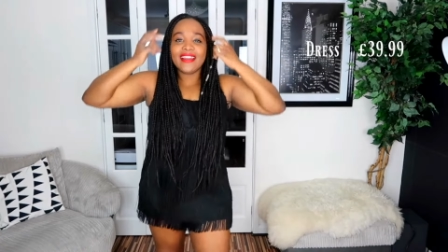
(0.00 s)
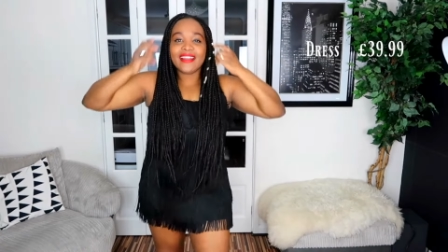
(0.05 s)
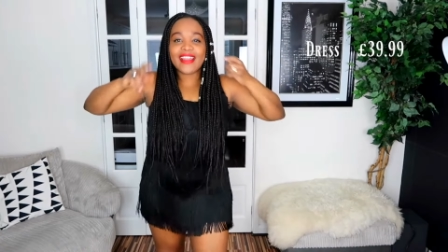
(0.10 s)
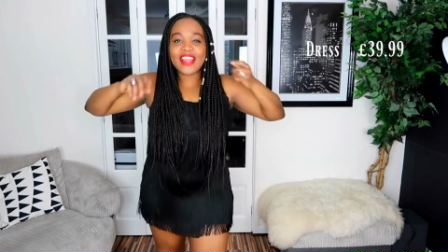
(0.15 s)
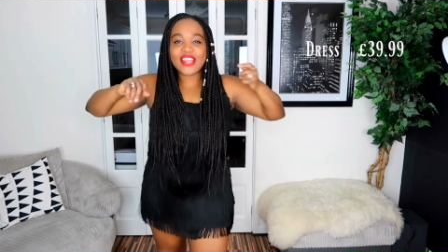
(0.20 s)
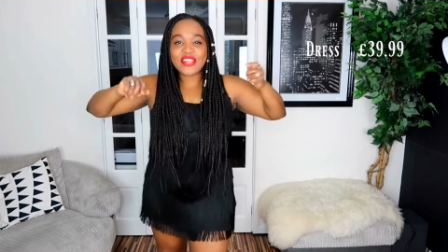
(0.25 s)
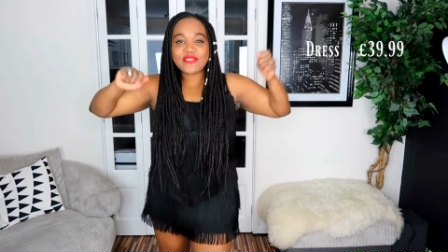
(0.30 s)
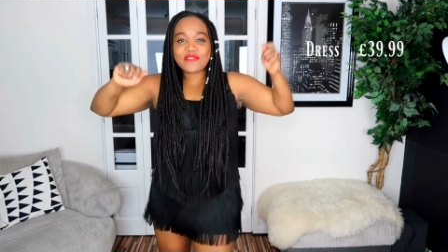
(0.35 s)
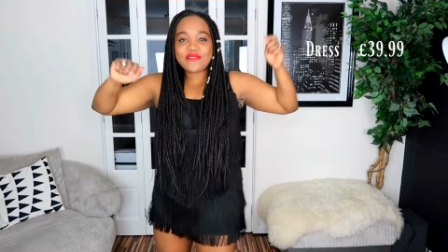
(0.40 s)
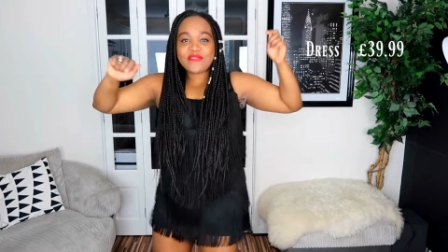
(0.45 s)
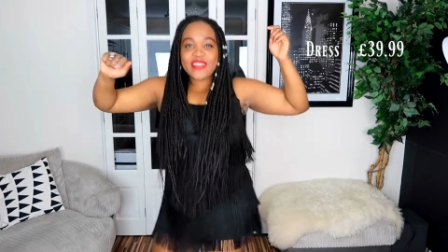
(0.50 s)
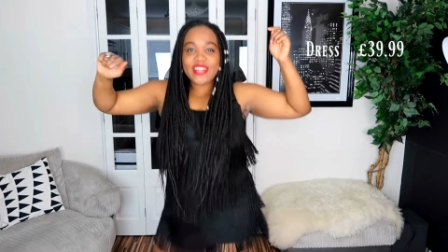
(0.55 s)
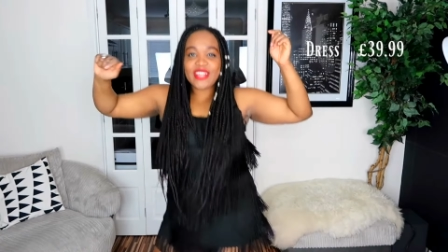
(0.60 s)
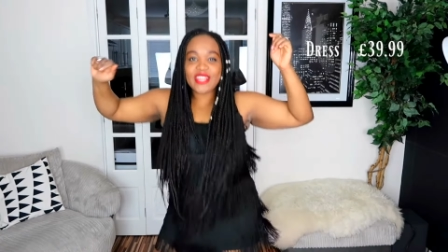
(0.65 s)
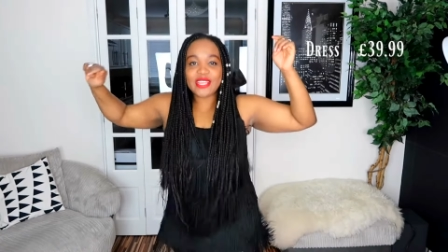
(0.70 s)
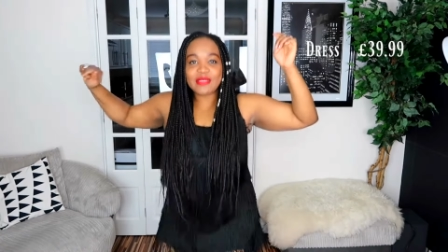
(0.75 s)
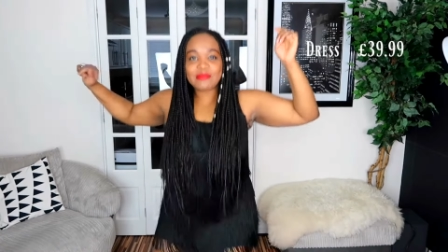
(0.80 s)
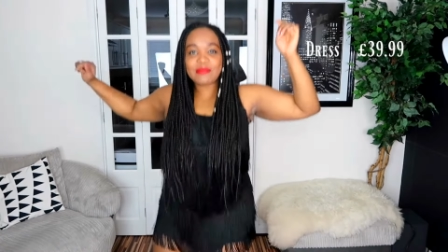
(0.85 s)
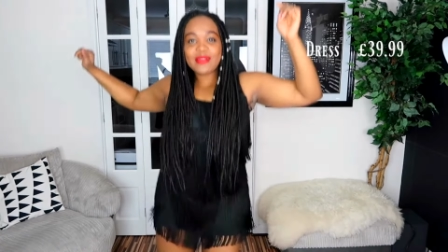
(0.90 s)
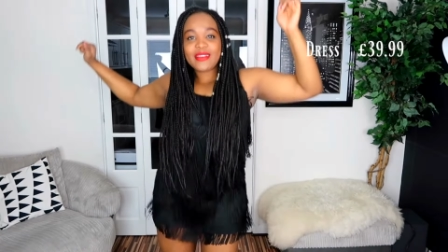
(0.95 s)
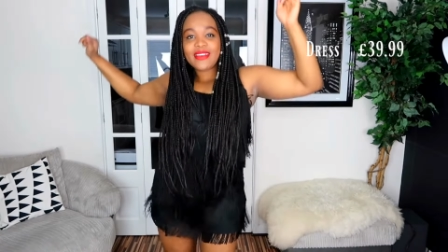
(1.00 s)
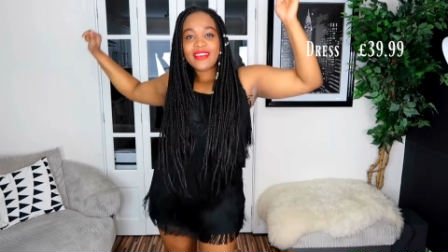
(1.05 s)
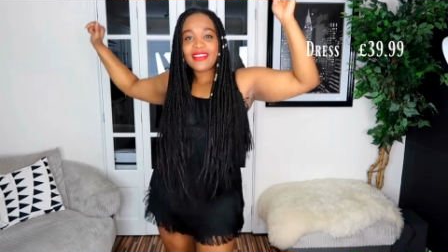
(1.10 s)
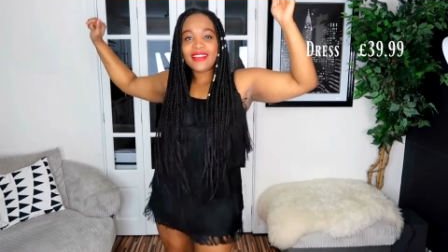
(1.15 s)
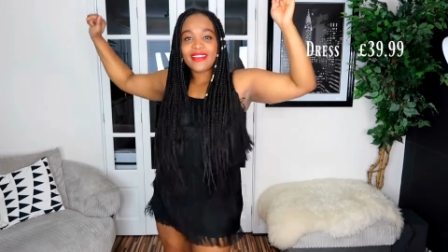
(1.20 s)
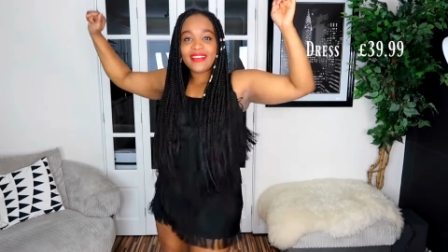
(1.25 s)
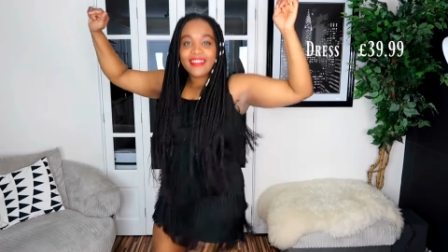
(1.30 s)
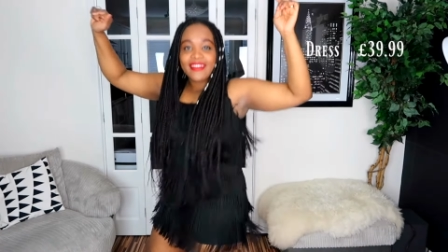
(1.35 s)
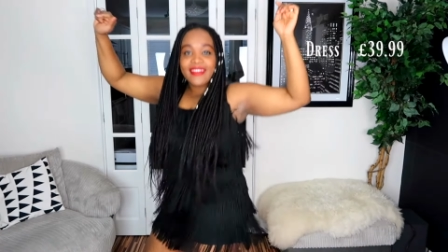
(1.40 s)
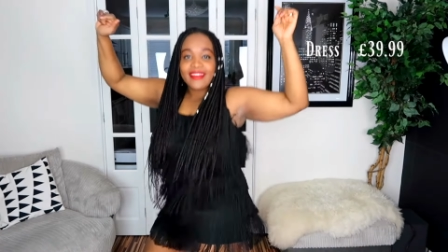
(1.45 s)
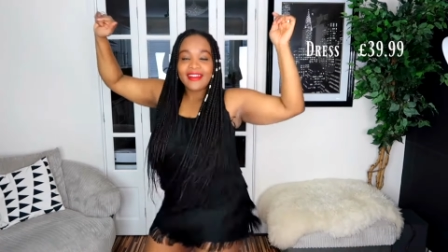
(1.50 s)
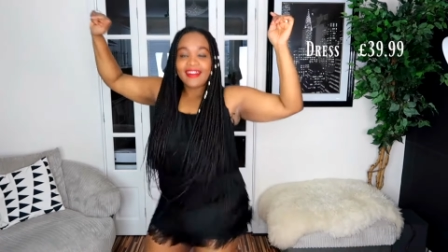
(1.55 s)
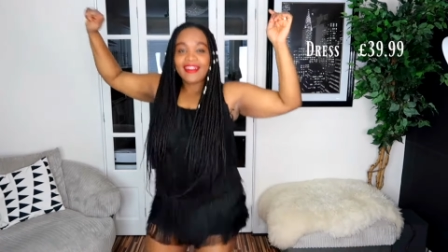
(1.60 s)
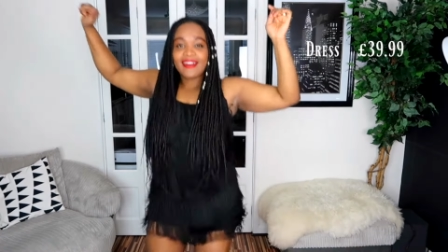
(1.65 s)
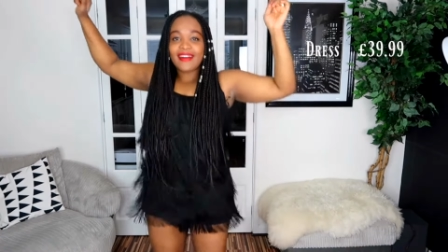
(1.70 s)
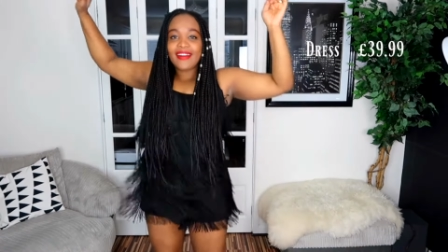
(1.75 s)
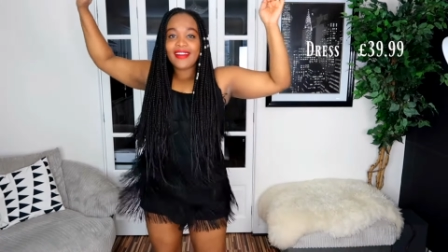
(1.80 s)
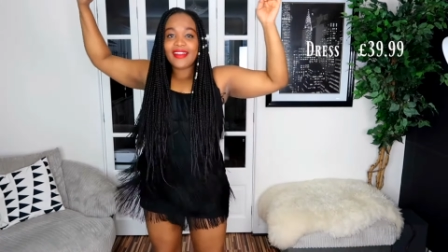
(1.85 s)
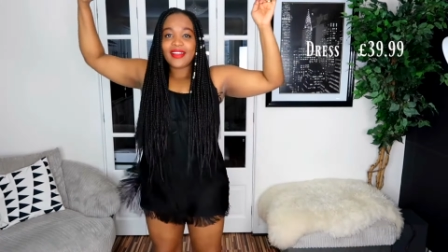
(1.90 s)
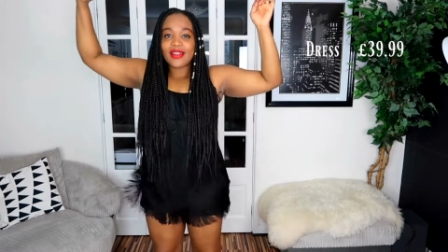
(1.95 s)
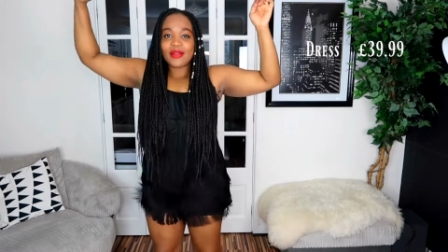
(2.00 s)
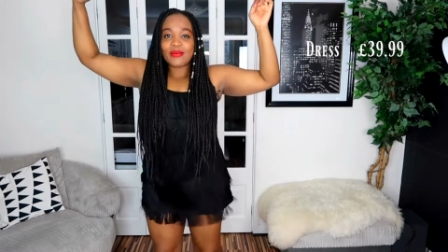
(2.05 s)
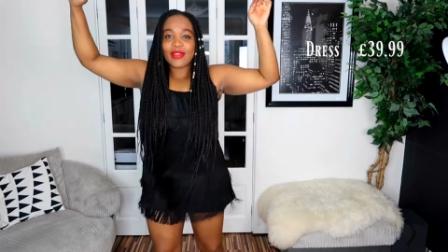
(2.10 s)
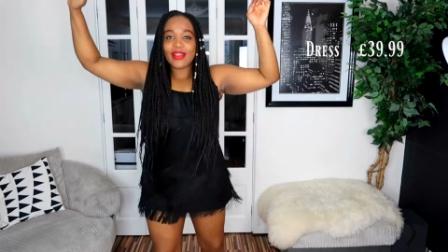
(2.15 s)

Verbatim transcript: kind of vibe.